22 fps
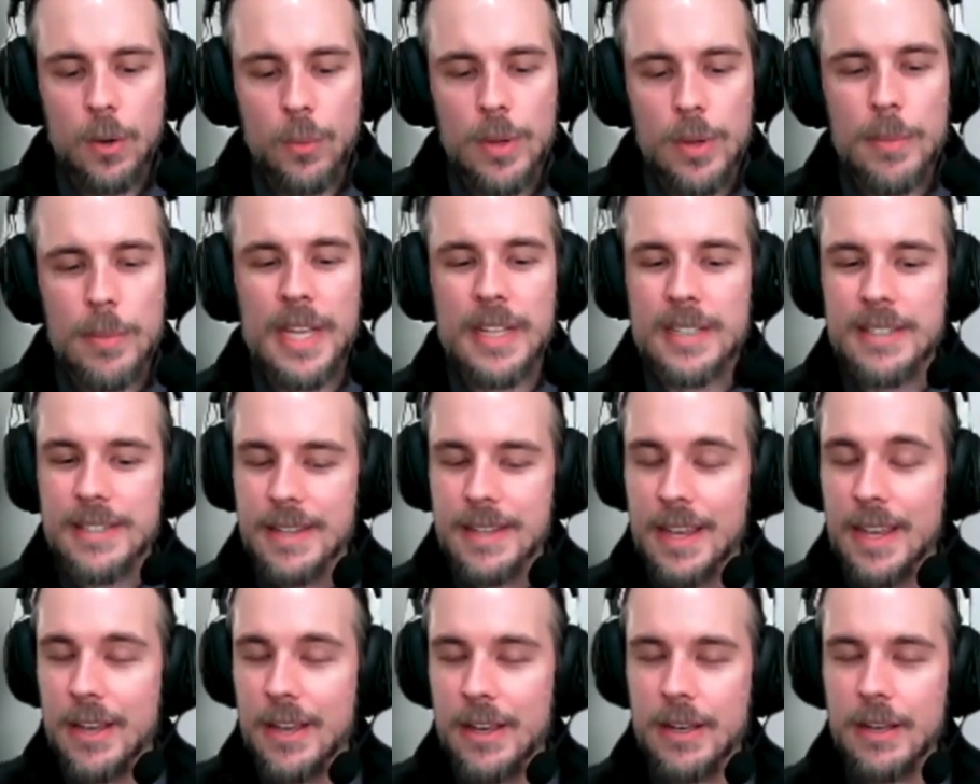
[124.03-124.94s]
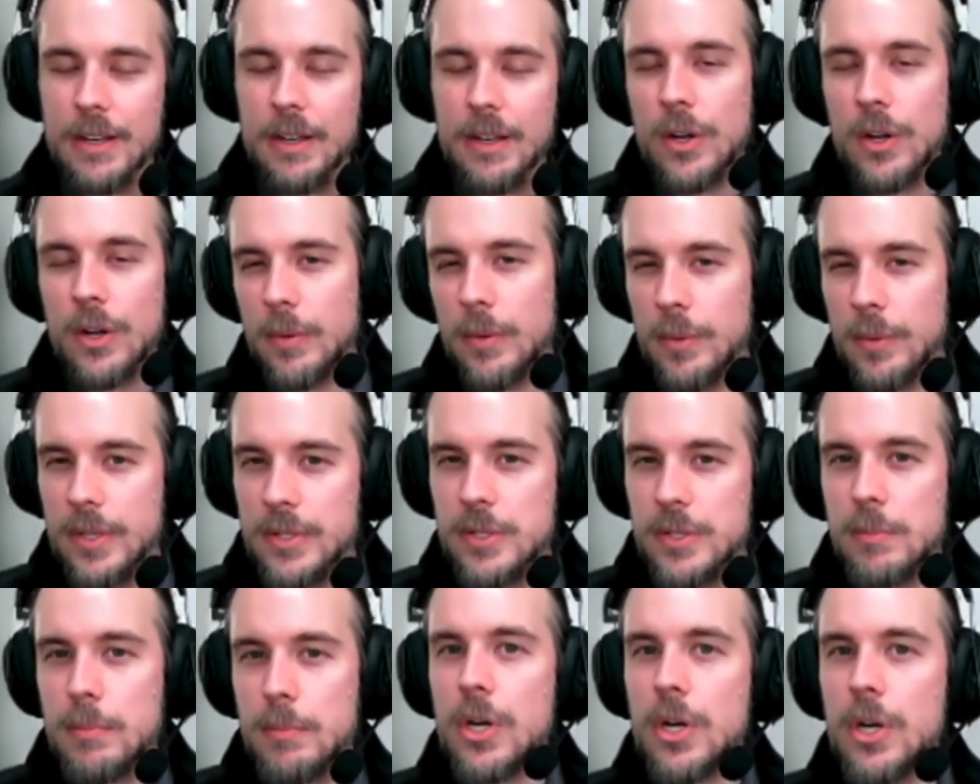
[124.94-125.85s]
We might say, okay, well,
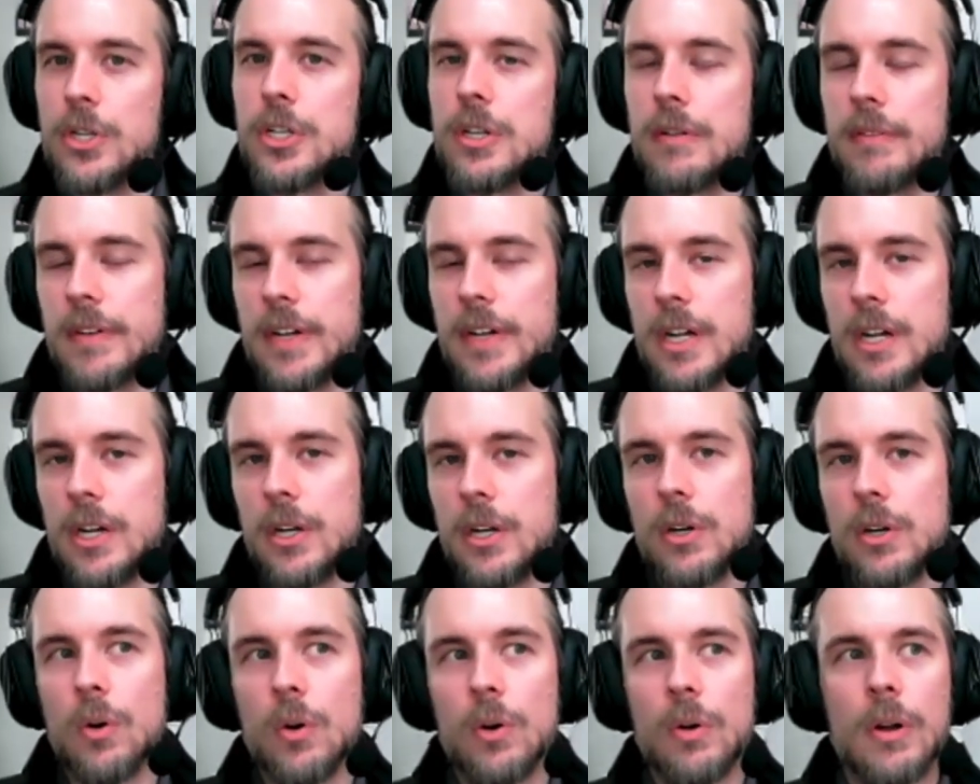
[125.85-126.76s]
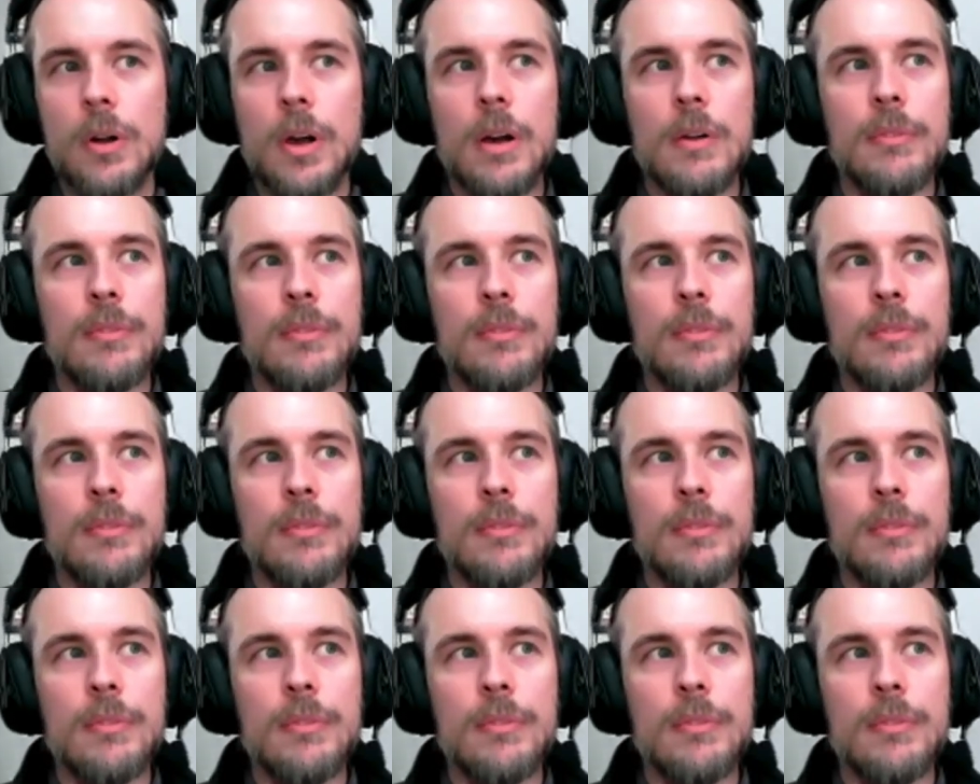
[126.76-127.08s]
there's a margin of error or